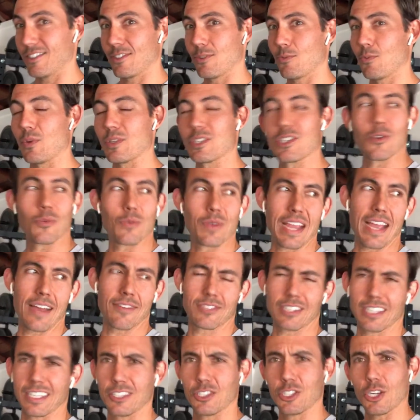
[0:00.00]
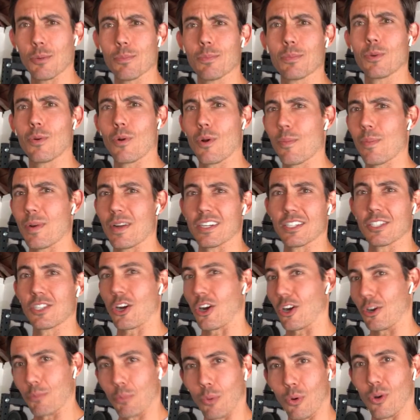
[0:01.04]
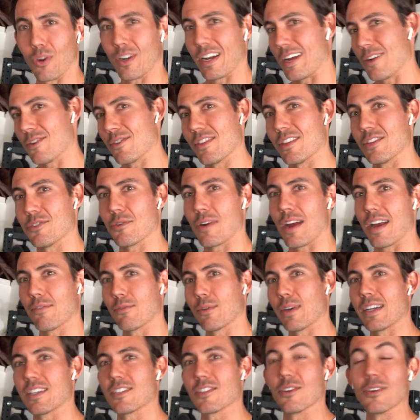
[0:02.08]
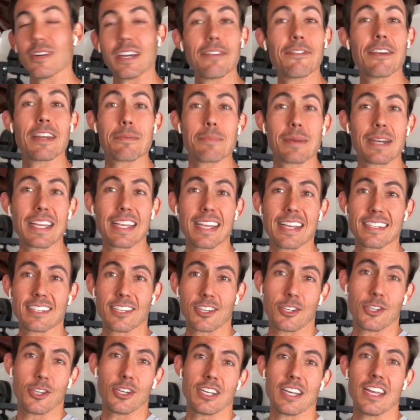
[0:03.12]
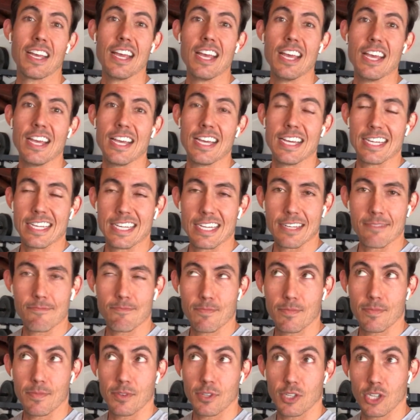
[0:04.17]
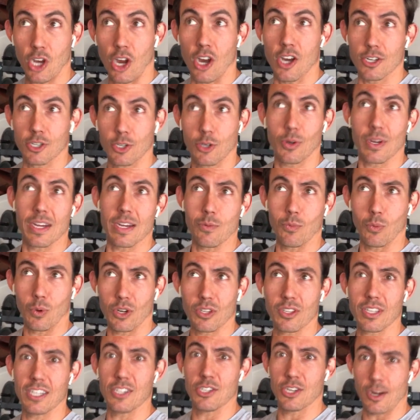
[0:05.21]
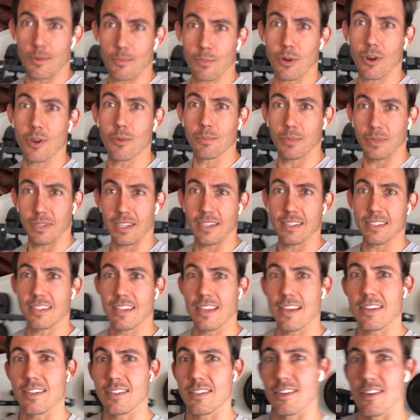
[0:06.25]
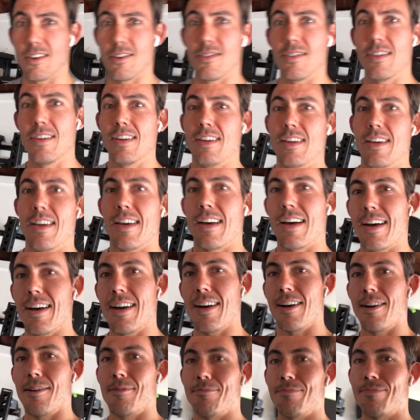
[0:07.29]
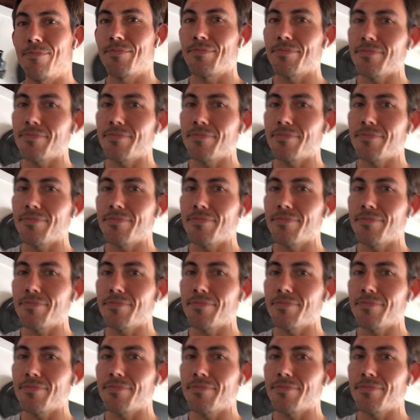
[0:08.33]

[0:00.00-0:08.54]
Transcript: we have to like jump rope on cardboard out in the driveway. So if anybody has a good concrete worthy jump rope, please let us know.